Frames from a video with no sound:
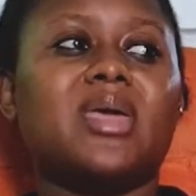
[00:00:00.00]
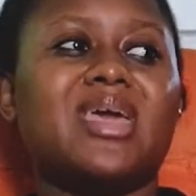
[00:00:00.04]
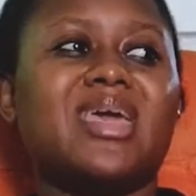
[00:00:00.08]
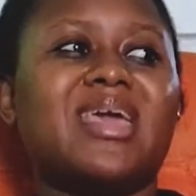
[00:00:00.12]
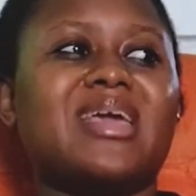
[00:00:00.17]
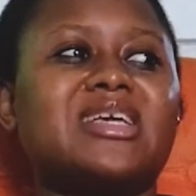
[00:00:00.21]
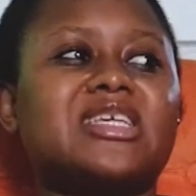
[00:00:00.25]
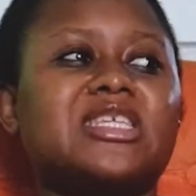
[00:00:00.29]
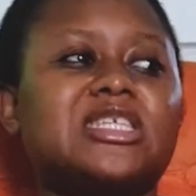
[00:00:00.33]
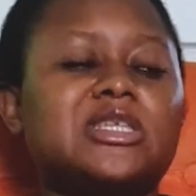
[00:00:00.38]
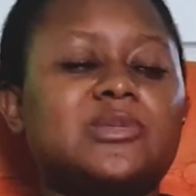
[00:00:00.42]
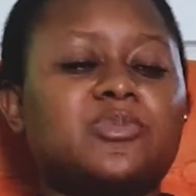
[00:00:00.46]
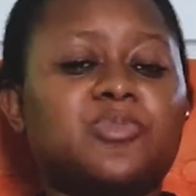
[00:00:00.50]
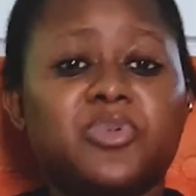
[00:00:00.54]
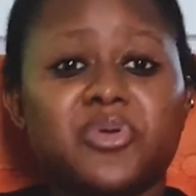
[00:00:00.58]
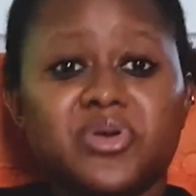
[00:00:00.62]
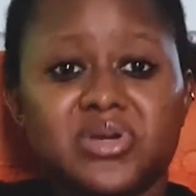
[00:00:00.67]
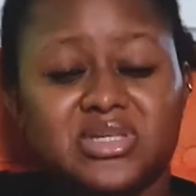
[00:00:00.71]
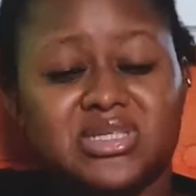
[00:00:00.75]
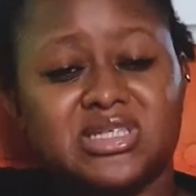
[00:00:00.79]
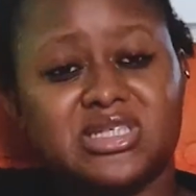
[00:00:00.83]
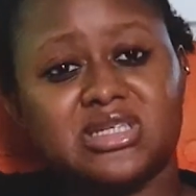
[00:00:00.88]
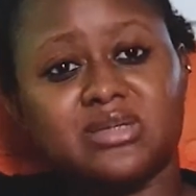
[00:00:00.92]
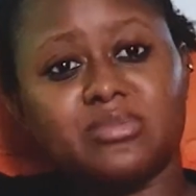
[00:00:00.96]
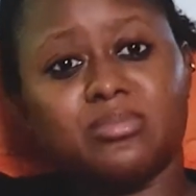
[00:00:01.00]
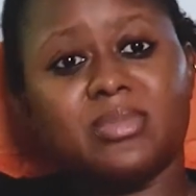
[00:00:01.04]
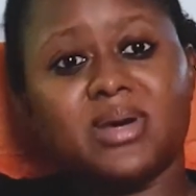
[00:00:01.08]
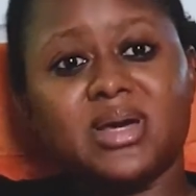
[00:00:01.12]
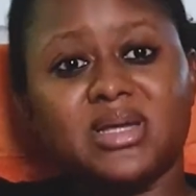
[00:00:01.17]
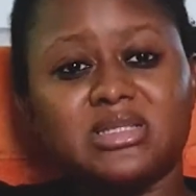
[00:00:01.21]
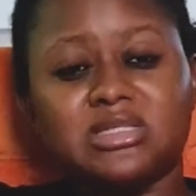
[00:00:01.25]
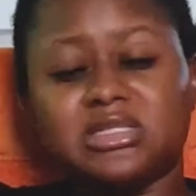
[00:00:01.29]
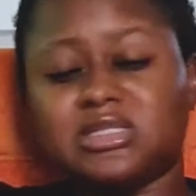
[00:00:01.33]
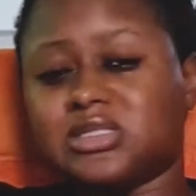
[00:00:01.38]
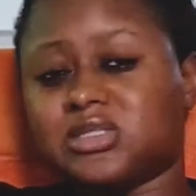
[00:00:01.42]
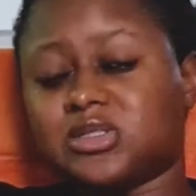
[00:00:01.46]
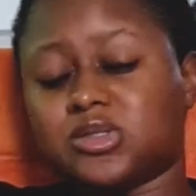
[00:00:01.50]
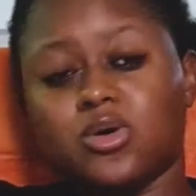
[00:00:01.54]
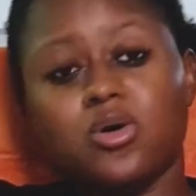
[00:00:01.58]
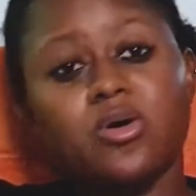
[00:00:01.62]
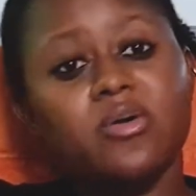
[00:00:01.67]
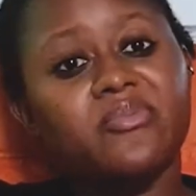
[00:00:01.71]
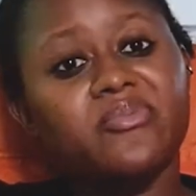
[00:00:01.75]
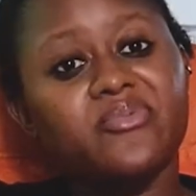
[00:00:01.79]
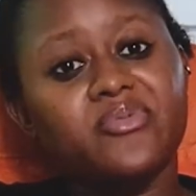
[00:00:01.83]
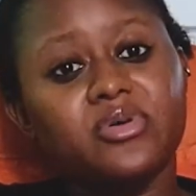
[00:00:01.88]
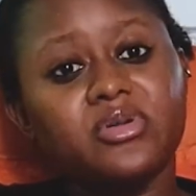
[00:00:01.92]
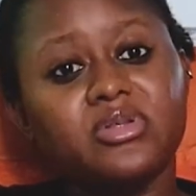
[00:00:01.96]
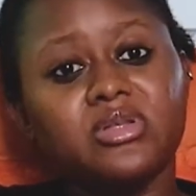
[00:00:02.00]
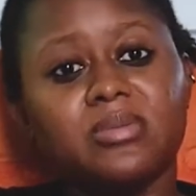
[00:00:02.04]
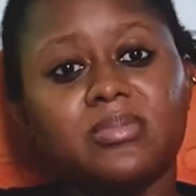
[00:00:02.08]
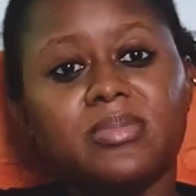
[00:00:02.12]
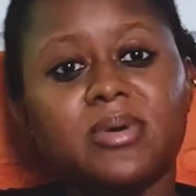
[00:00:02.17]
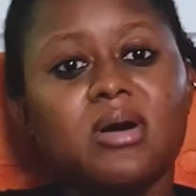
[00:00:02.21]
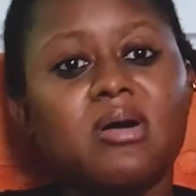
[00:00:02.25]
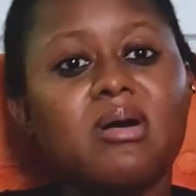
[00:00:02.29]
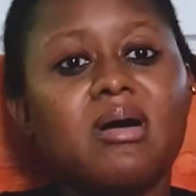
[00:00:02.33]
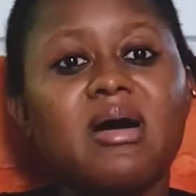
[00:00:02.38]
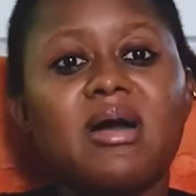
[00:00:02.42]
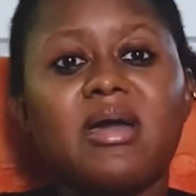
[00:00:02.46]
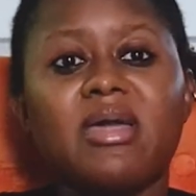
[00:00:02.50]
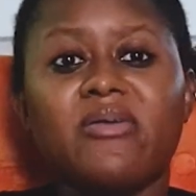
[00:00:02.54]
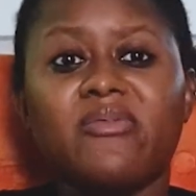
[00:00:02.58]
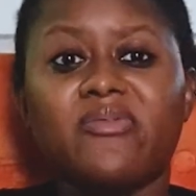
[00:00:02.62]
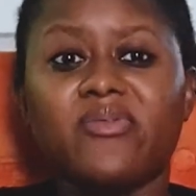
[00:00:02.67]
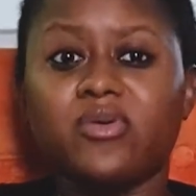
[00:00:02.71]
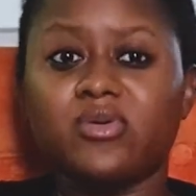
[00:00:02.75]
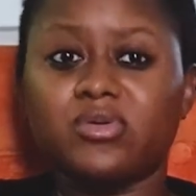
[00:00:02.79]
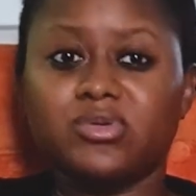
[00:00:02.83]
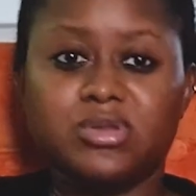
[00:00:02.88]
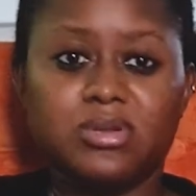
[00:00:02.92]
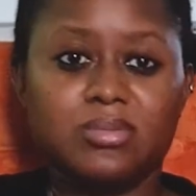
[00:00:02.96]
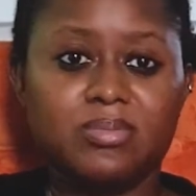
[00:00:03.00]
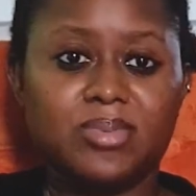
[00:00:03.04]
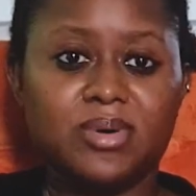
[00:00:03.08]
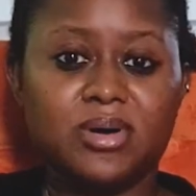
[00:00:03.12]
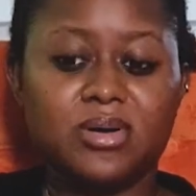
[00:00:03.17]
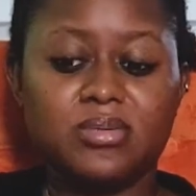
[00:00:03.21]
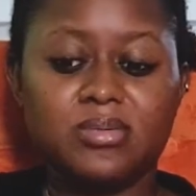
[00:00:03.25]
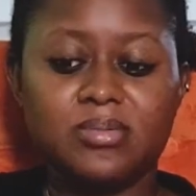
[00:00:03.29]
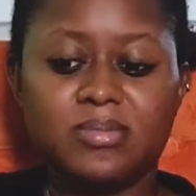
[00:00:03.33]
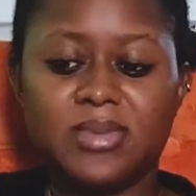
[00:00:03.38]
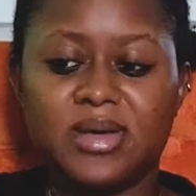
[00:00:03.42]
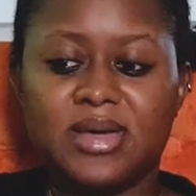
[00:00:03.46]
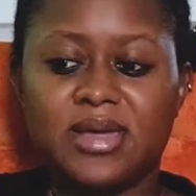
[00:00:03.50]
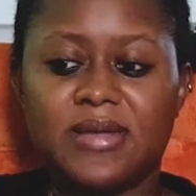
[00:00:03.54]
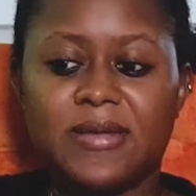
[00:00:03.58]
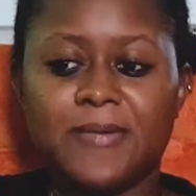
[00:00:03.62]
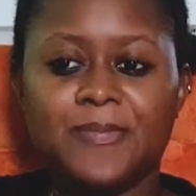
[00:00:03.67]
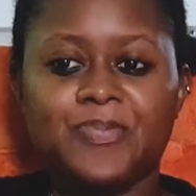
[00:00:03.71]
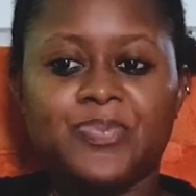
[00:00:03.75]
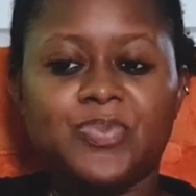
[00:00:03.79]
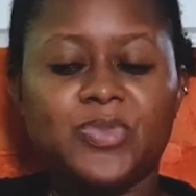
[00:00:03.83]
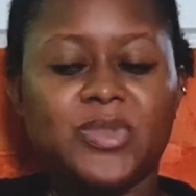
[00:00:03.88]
expressing my discomfort about how I felt about my